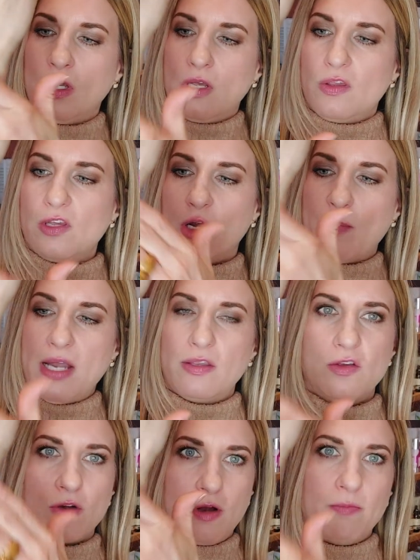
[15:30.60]
Ceramide
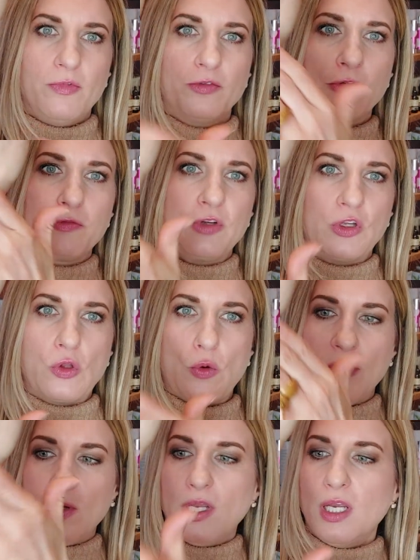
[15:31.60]
Serum from Fit Glow
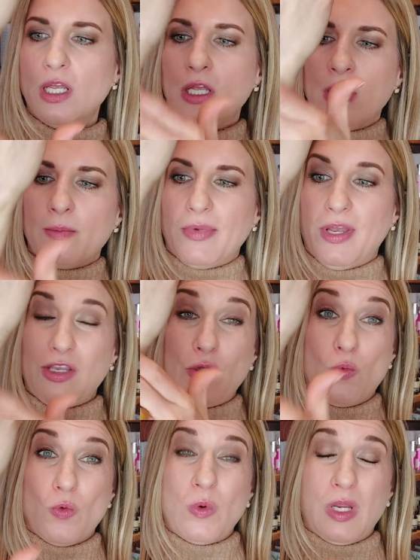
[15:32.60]
Beauty. But
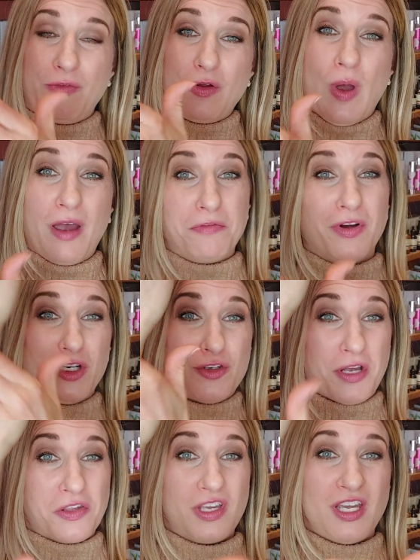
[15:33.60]
if you have very dry
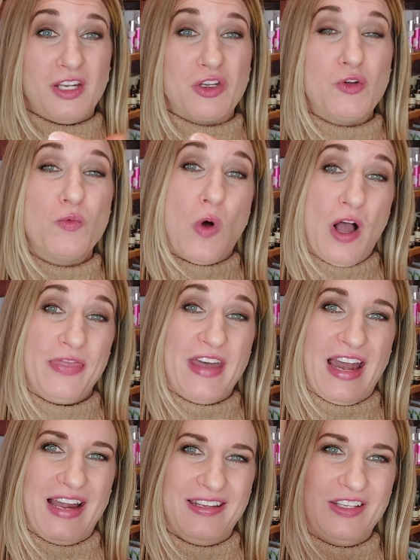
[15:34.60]
skin, you want
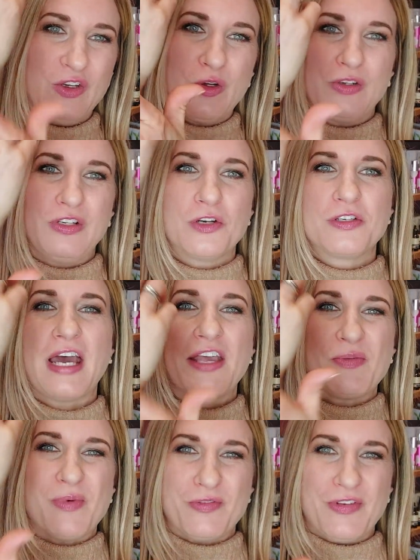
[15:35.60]
that. You're
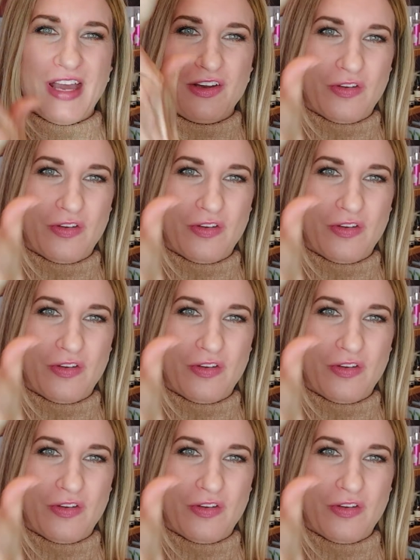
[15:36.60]
desperate for that.